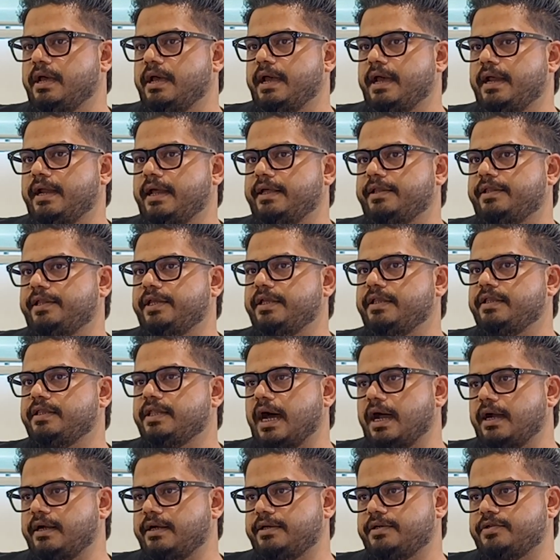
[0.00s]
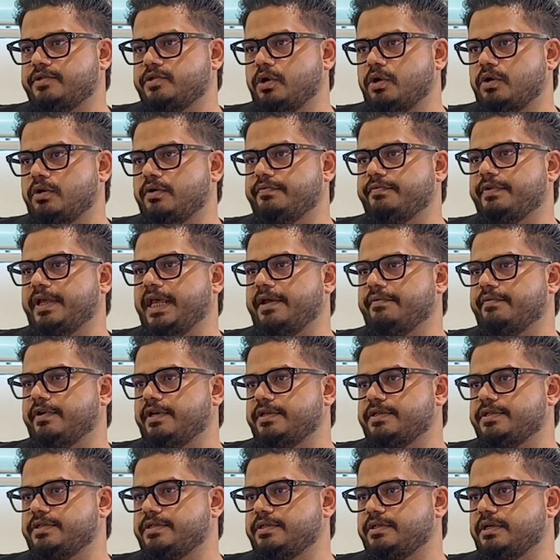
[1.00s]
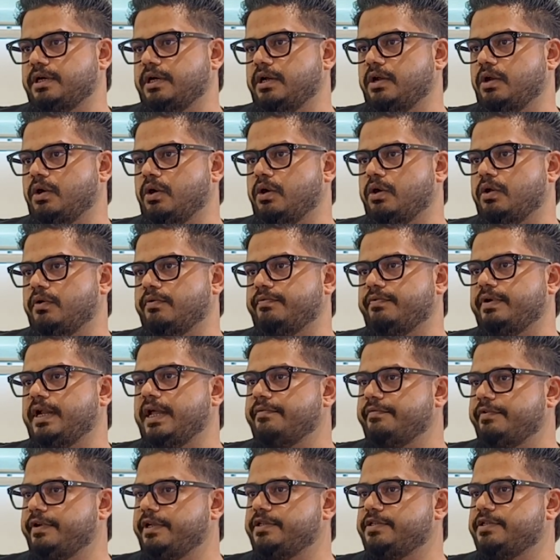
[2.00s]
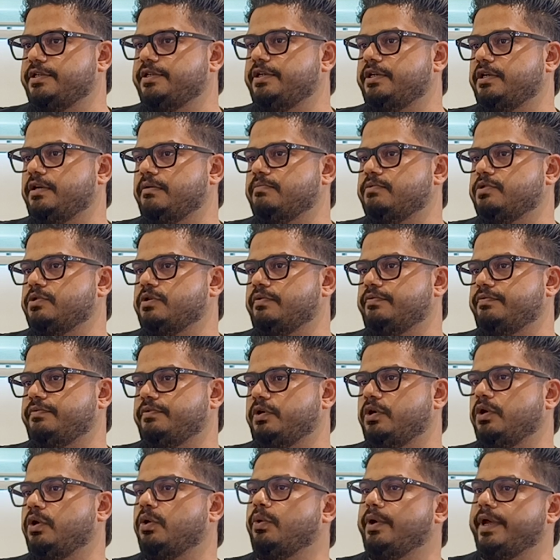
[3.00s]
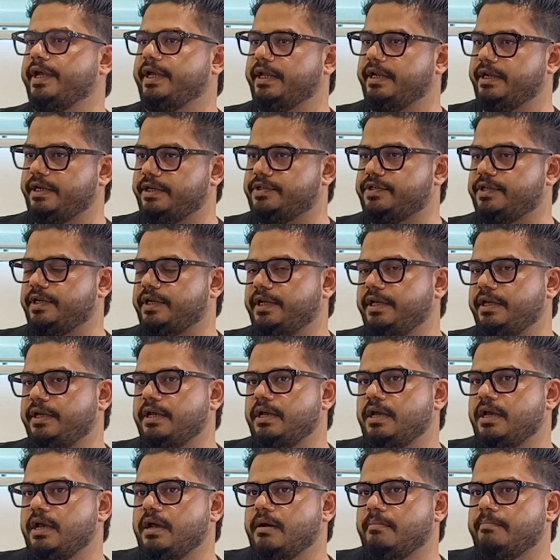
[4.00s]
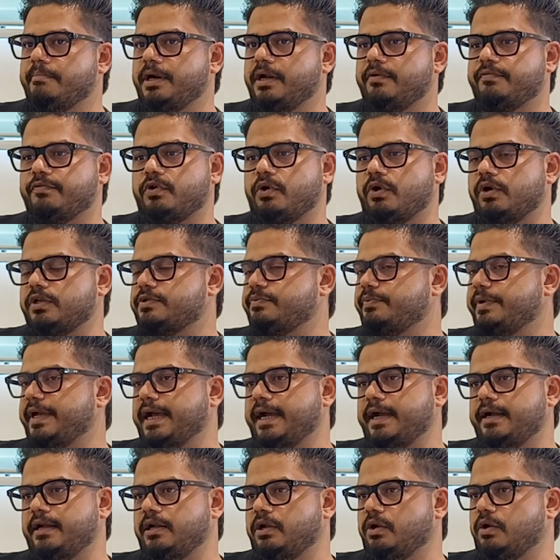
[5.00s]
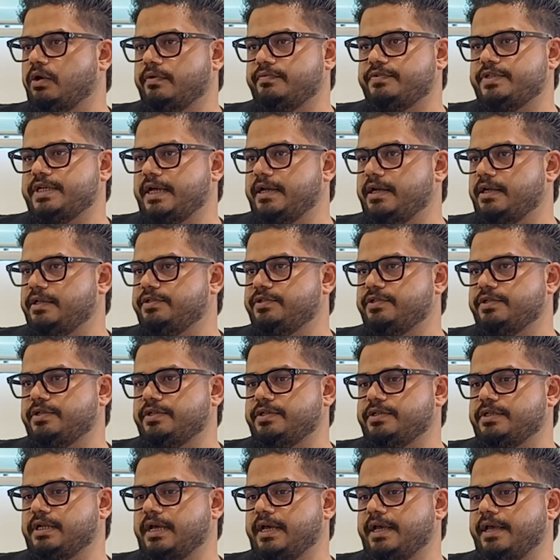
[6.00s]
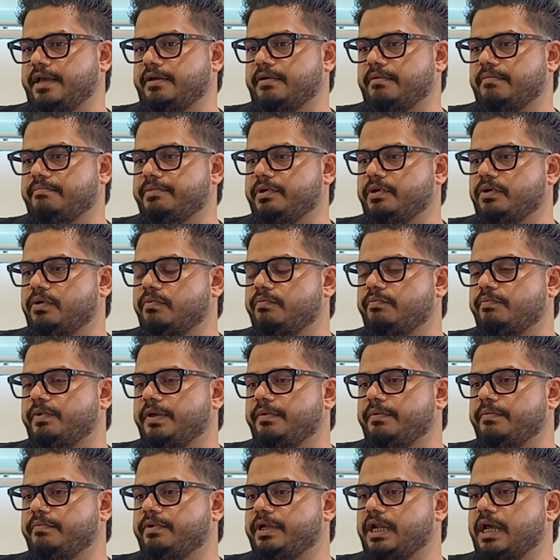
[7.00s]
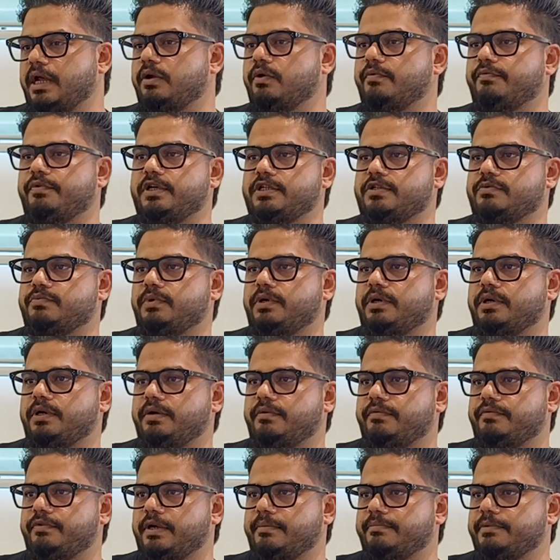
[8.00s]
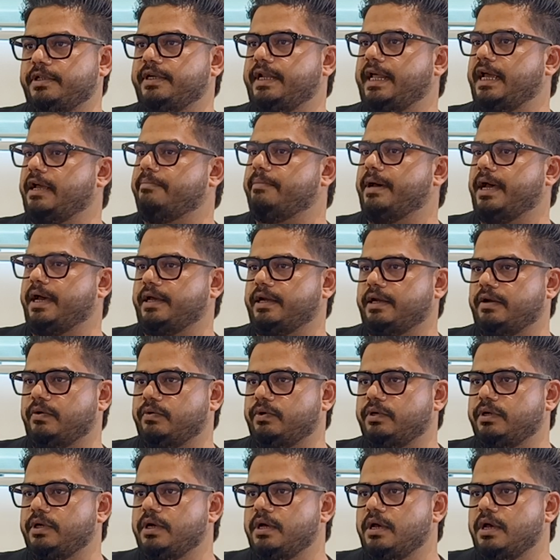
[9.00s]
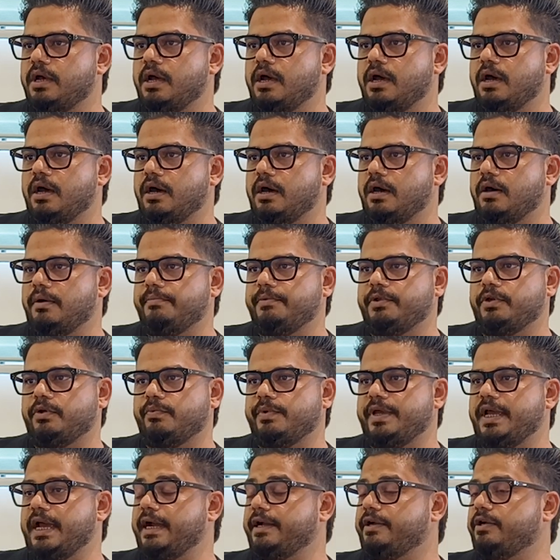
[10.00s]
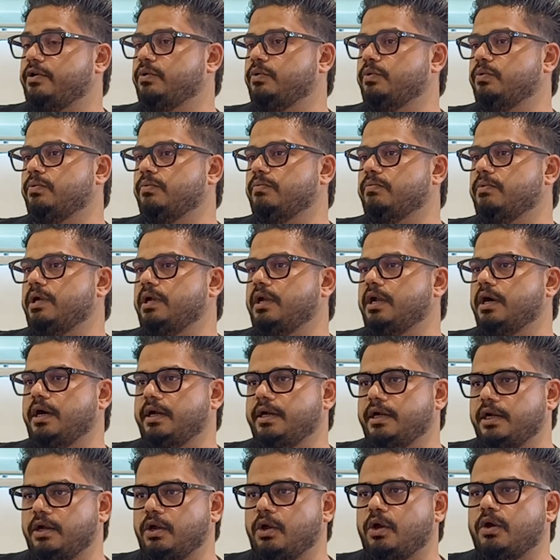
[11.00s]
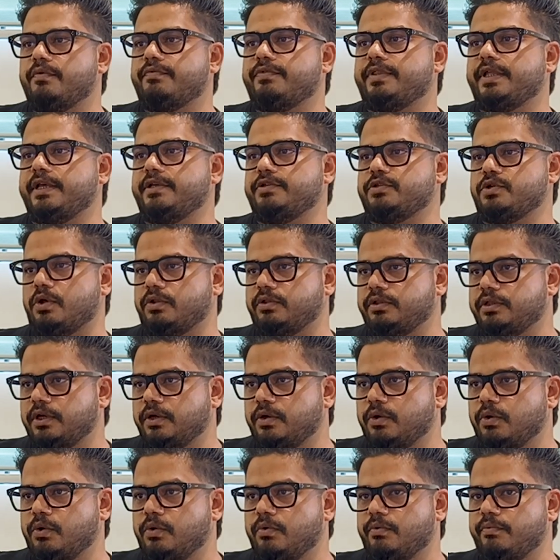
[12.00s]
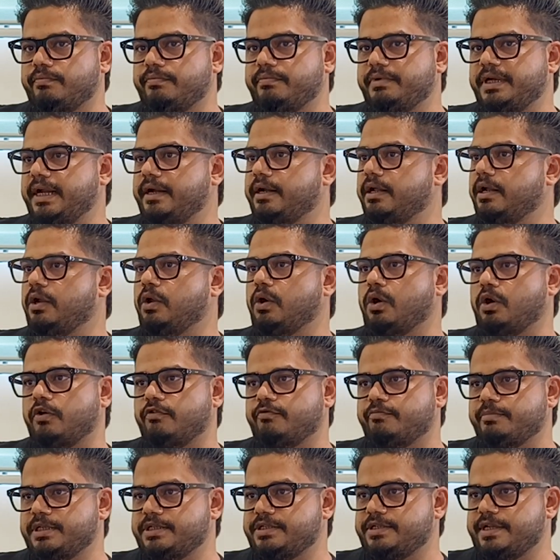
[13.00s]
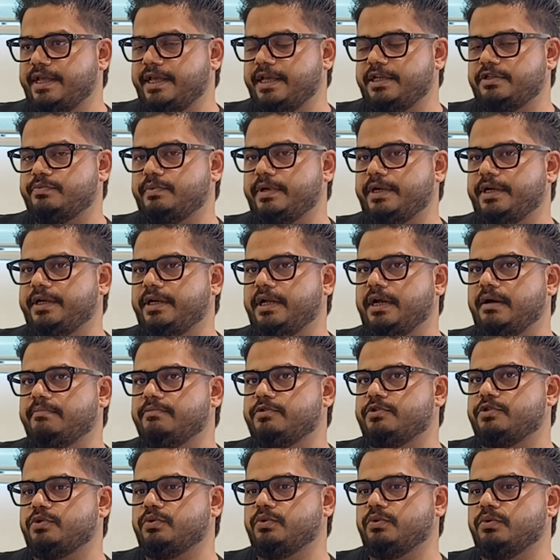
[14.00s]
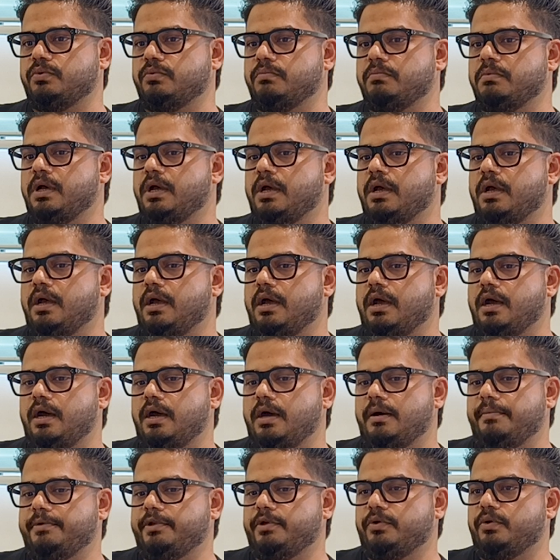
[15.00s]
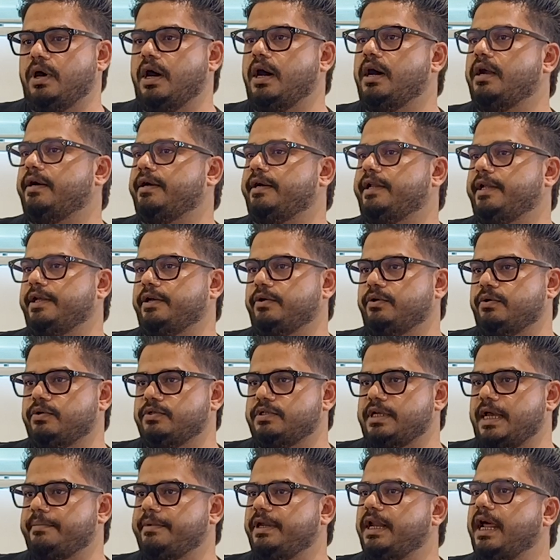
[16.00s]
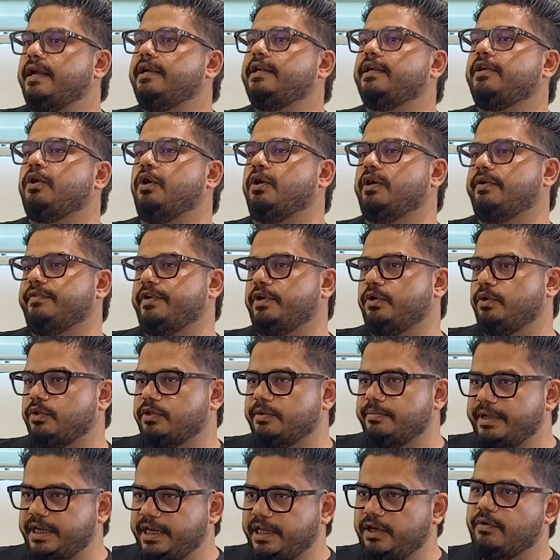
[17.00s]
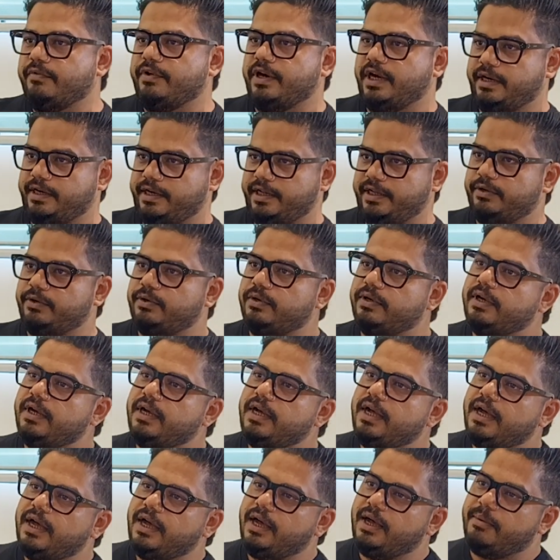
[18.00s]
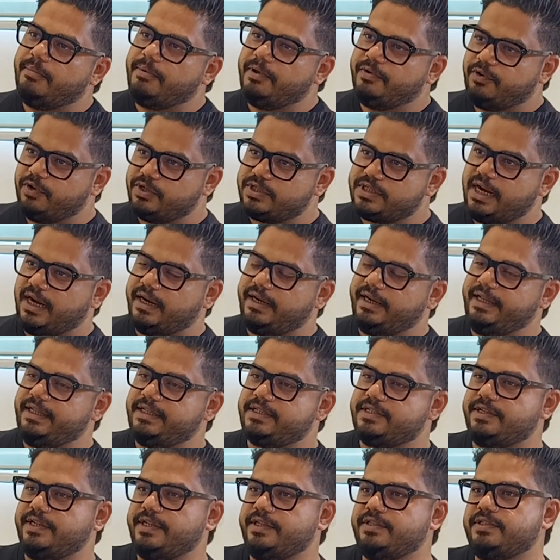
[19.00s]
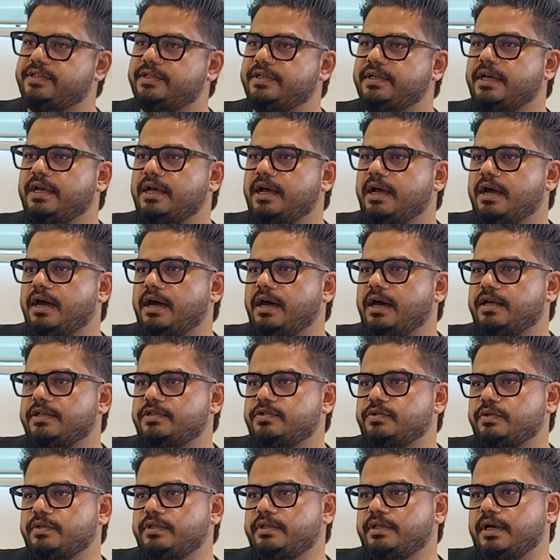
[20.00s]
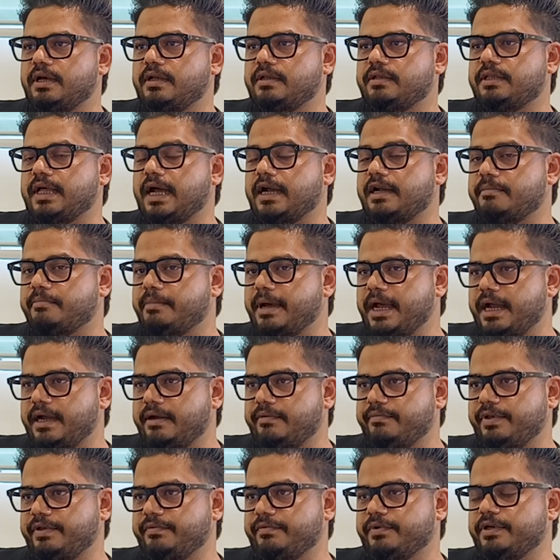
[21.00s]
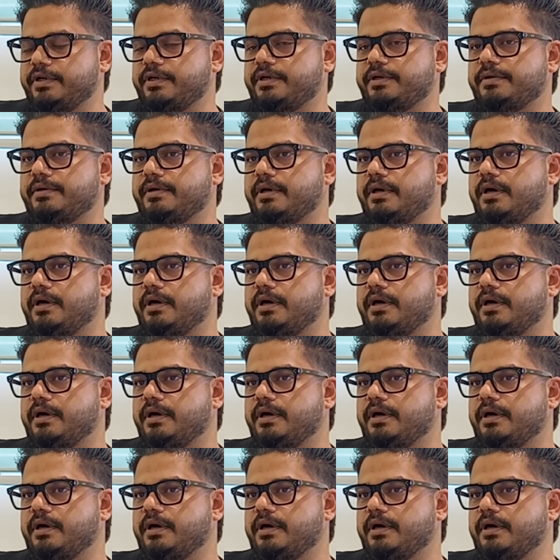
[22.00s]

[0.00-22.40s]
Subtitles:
And I think that sort of gave us a lot of leverage in terms of growing initially. But of course, we had a lot of challenges, like none of us were from the tech background. We had to learn a lot of things on the go. Did a lot of mistakes when it comes to RTOs. I mean, I did not even know the meaning of RTO before starting Snitch. So that bad we were.